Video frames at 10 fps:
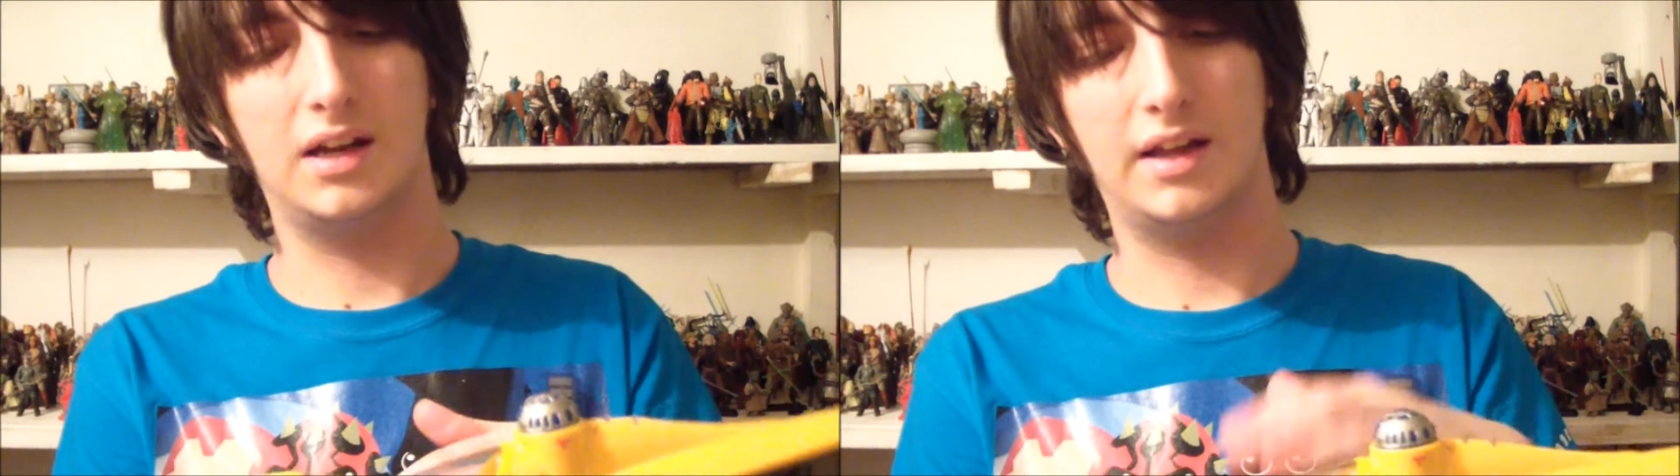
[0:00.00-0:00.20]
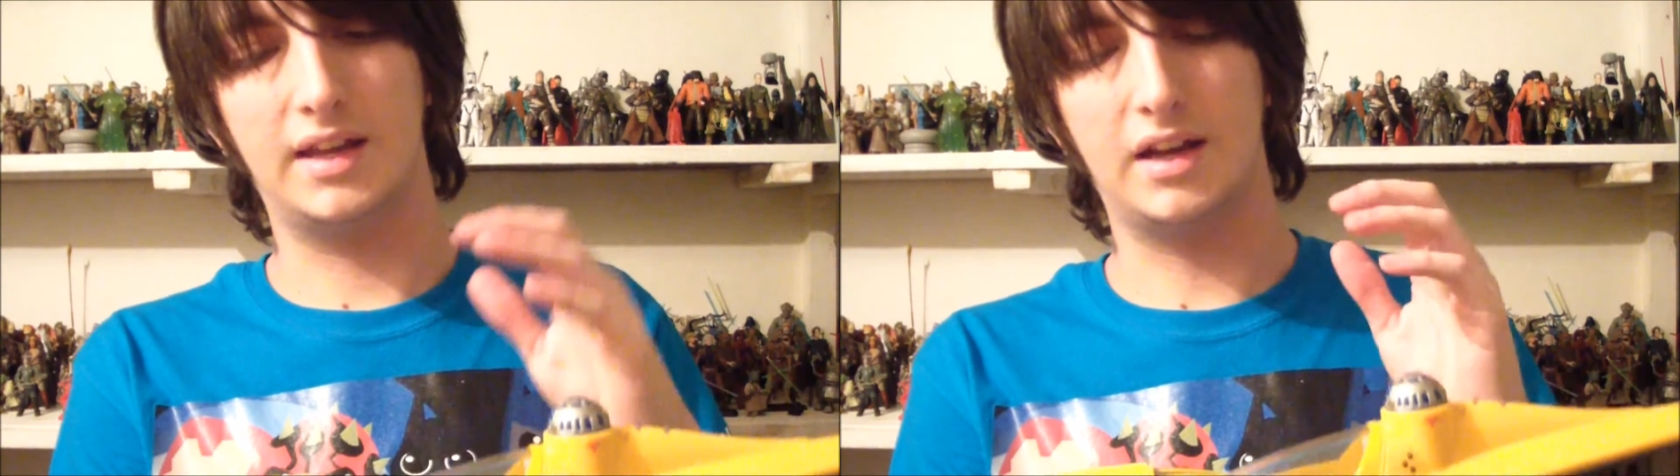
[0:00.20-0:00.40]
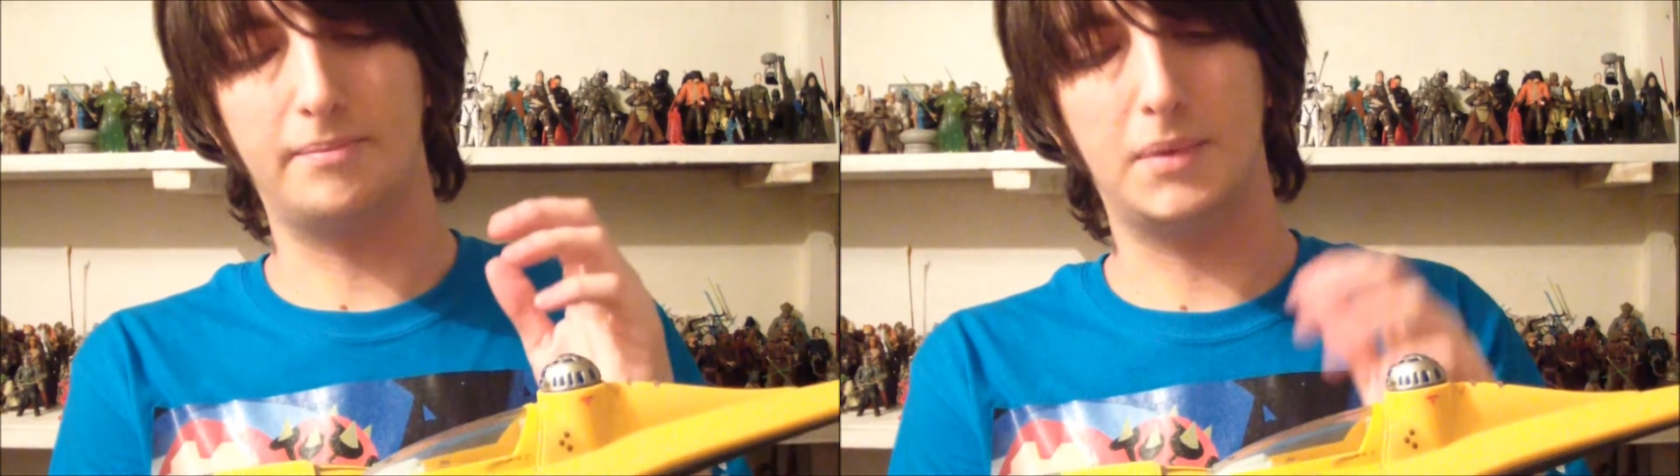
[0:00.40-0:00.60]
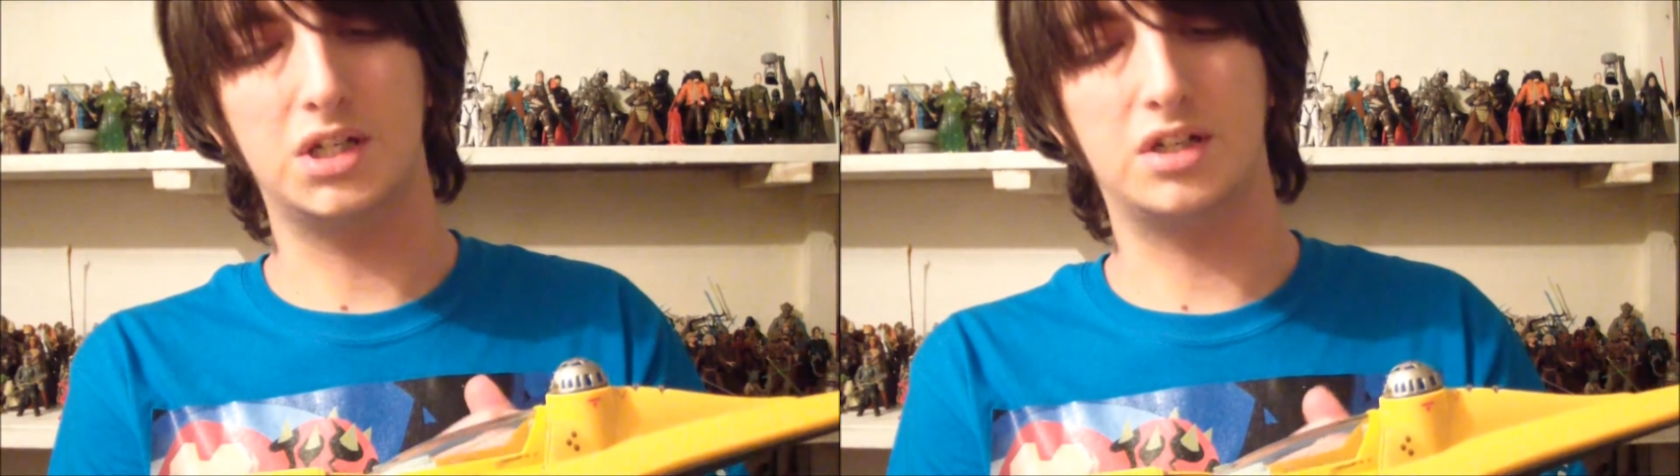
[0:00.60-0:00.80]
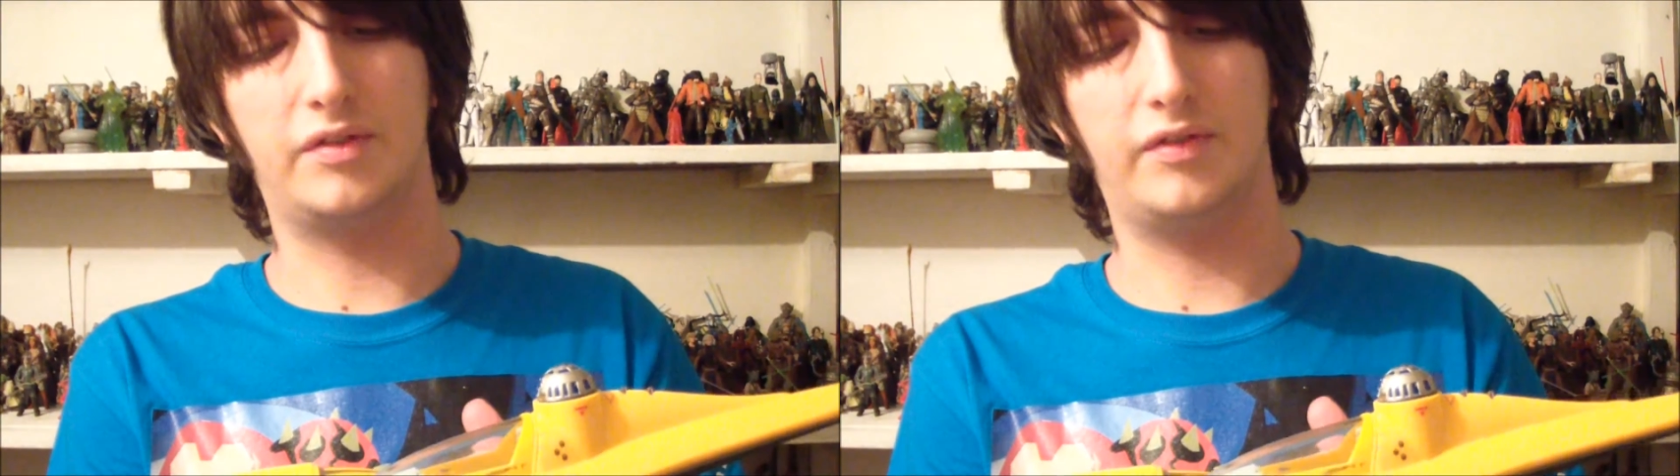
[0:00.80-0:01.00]
I think I've
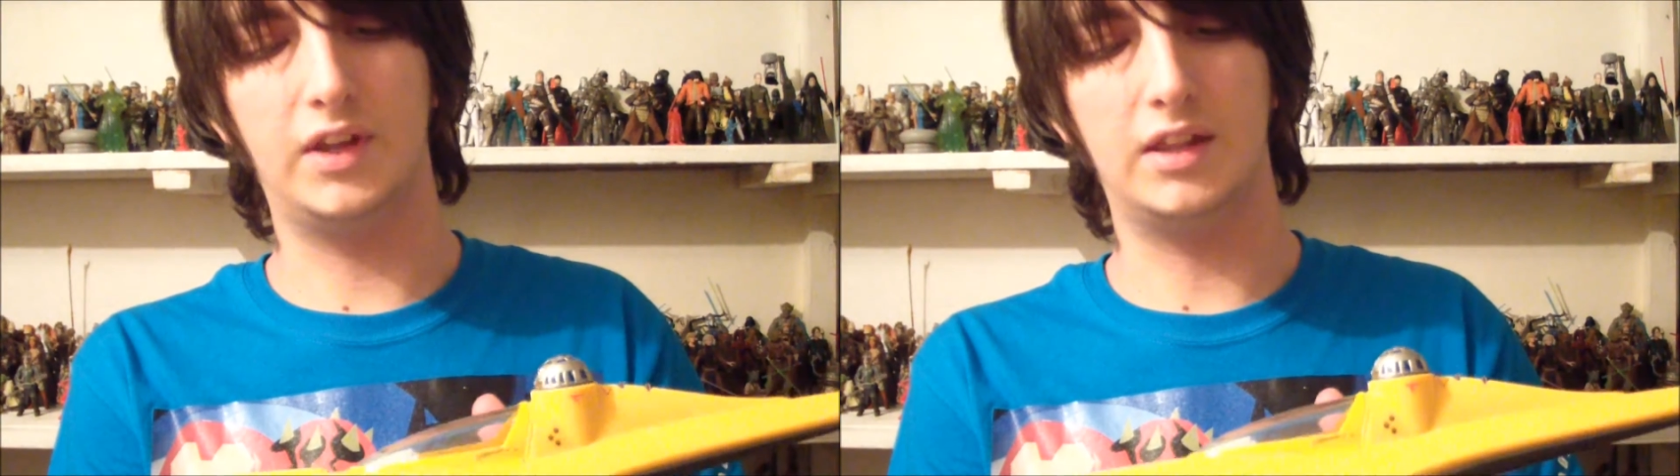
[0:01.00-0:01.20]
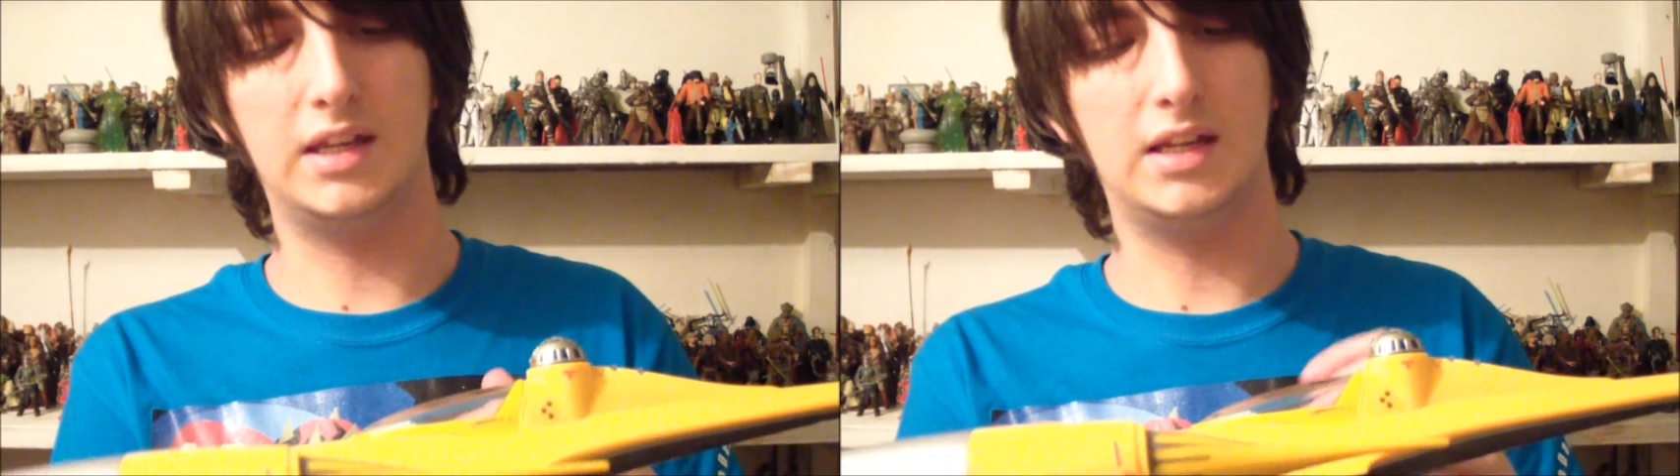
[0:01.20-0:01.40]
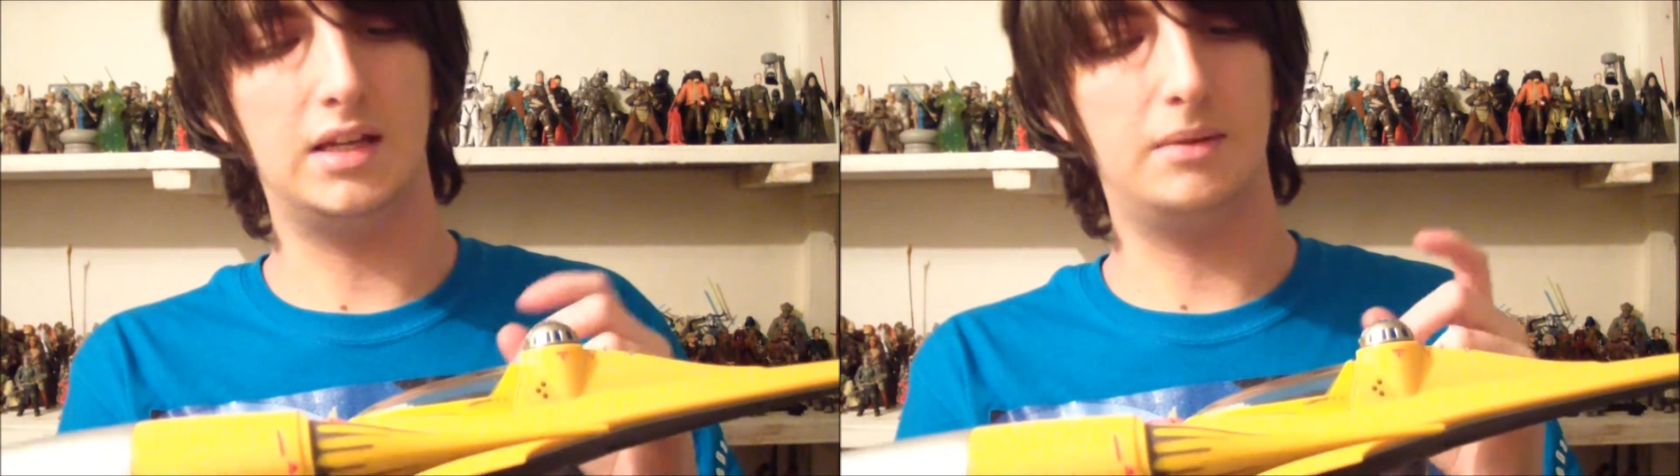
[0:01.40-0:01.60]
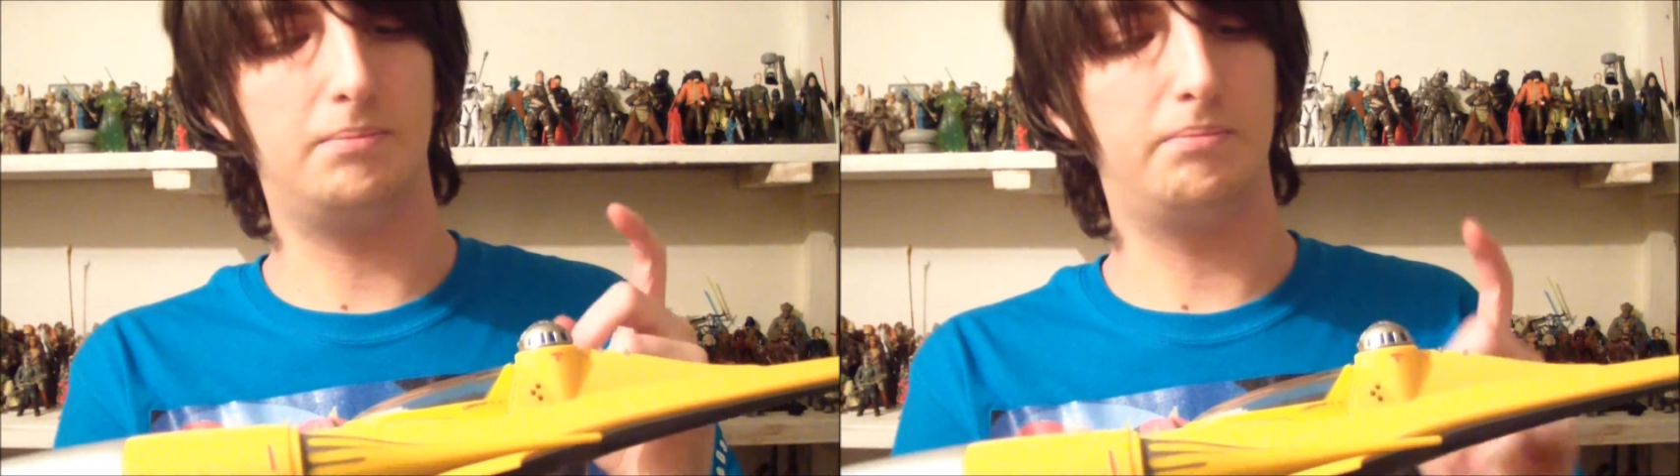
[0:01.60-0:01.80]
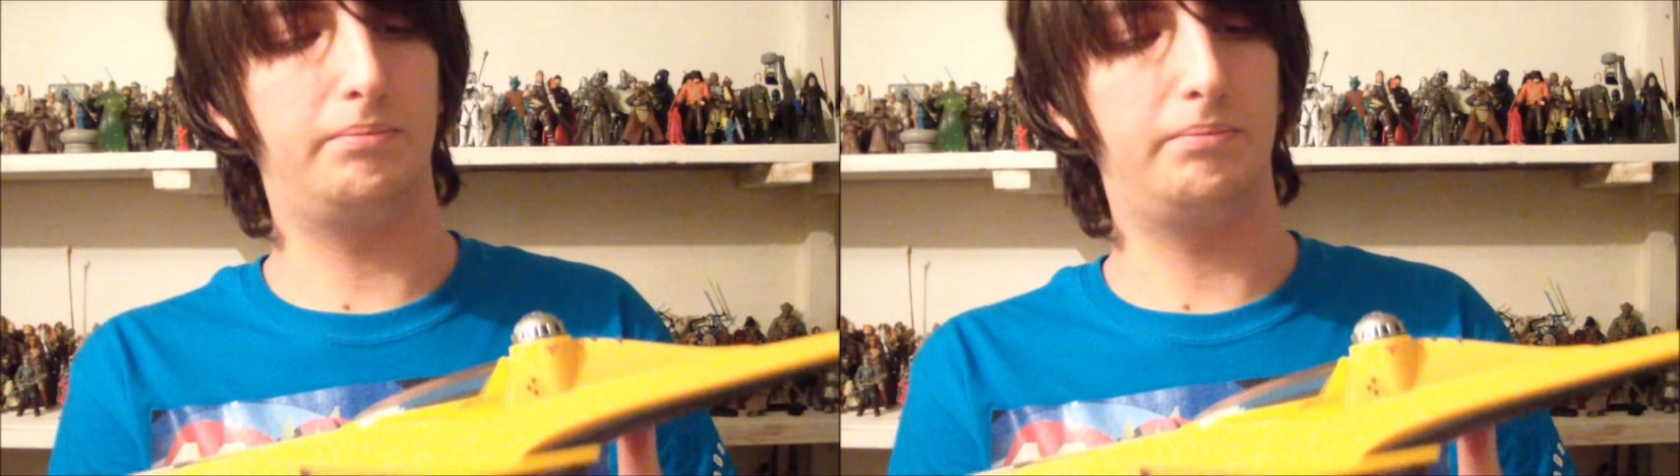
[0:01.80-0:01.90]
managed to fit the